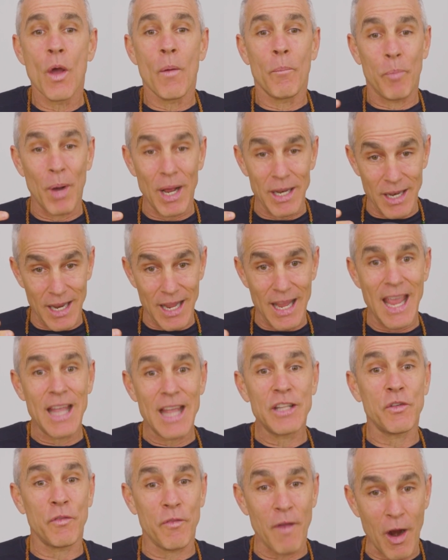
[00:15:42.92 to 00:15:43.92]
But
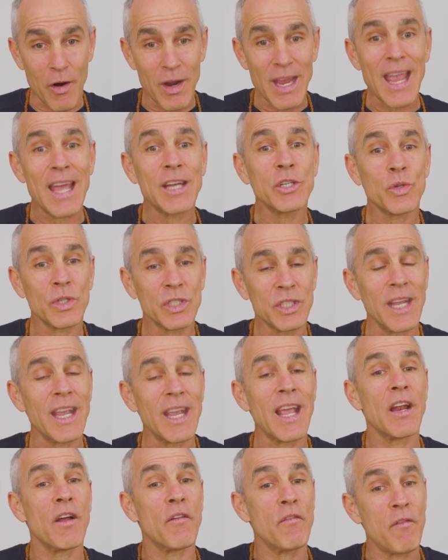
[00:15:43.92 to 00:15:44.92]
it's very
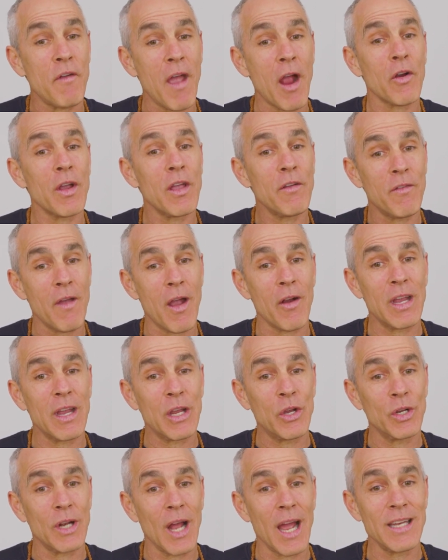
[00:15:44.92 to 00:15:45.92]
interesting and a very, very
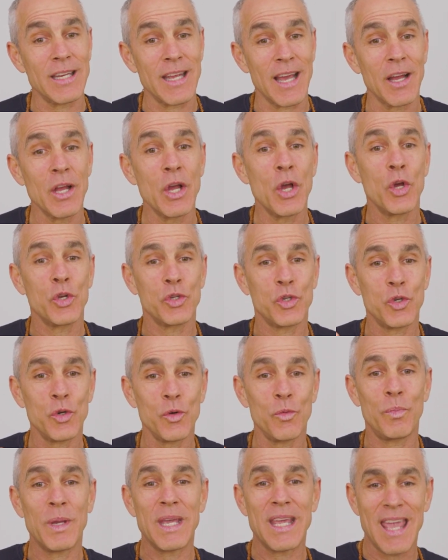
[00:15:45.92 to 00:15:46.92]
good idea to
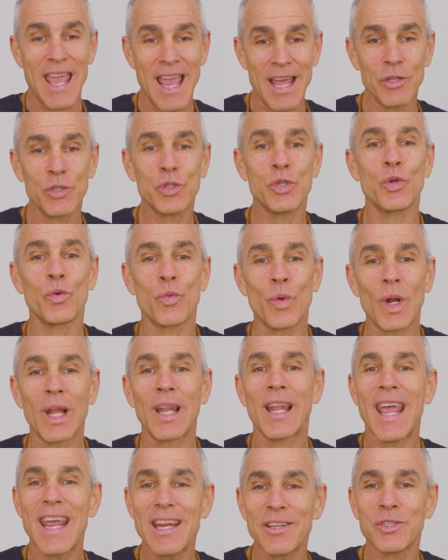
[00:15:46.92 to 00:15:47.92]
begin to
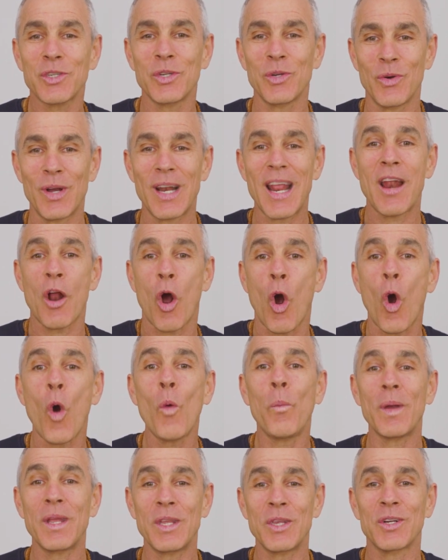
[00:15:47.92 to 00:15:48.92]
relate to it and
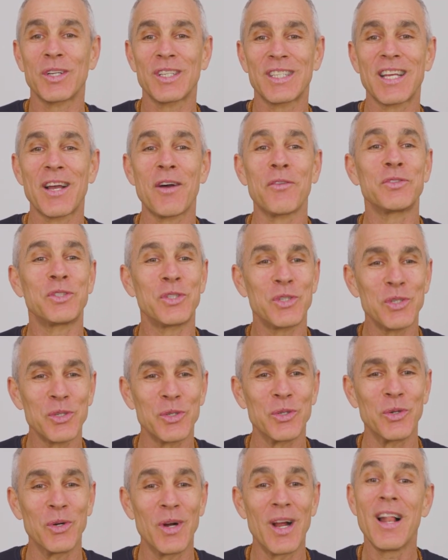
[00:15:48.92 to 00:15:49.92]
open yourself
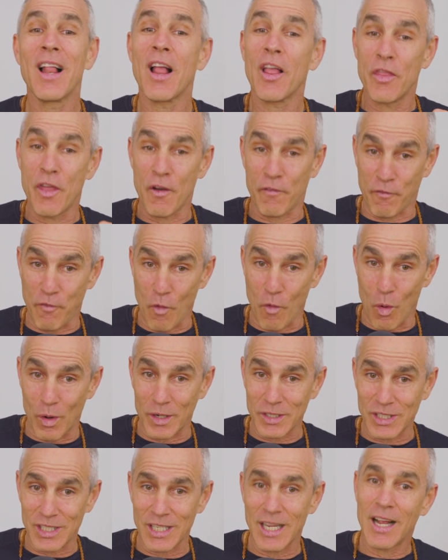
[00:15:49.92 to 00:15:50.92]
to the
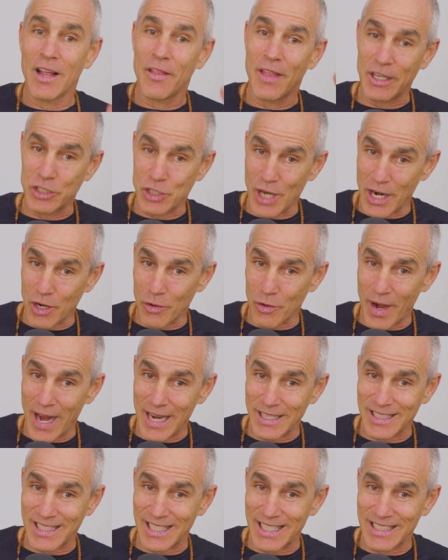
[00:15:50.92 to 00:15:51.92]
force that
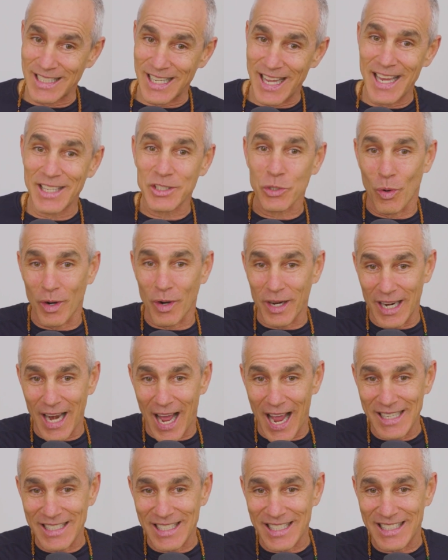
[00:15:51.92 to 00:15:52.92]
generates these things,
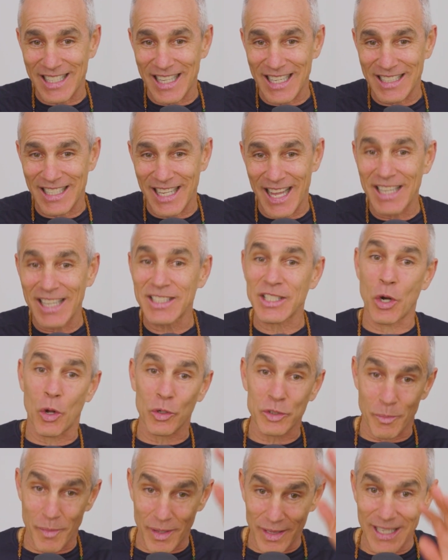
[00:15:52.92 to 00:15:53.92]
organizes these things, and
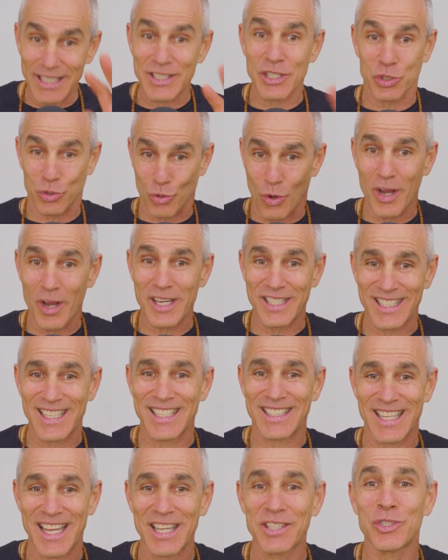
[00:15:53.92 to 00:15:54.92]
ultimately destroys
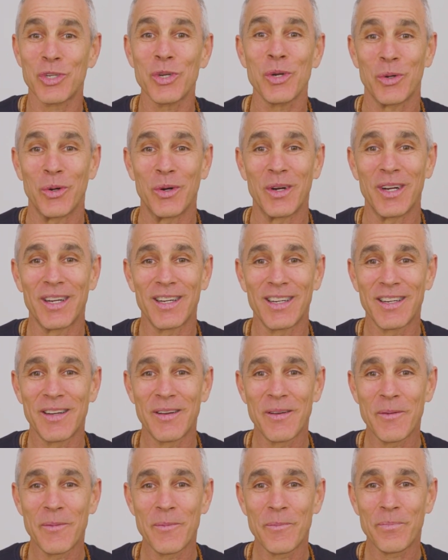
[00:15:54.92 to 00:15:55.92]
these things too.
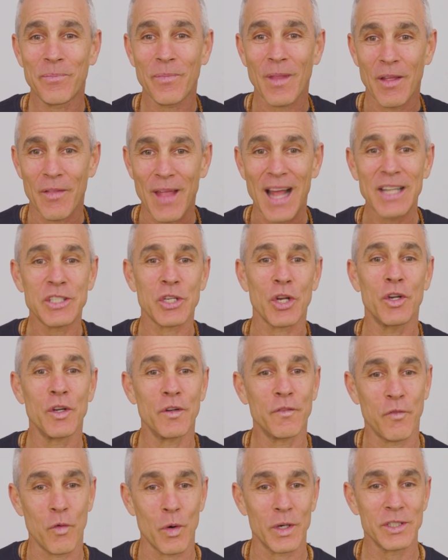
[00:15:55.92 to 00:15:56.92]
That's a
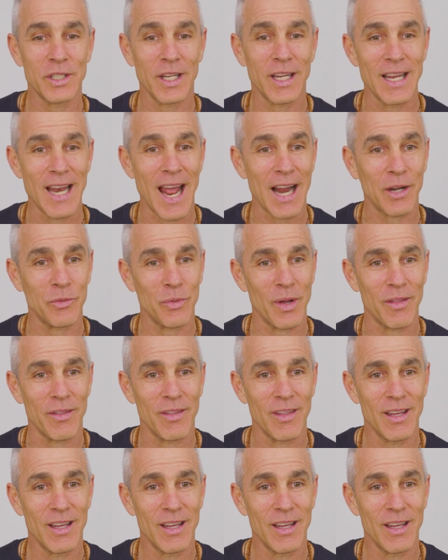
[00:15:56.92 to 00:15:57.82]
good force to connect with.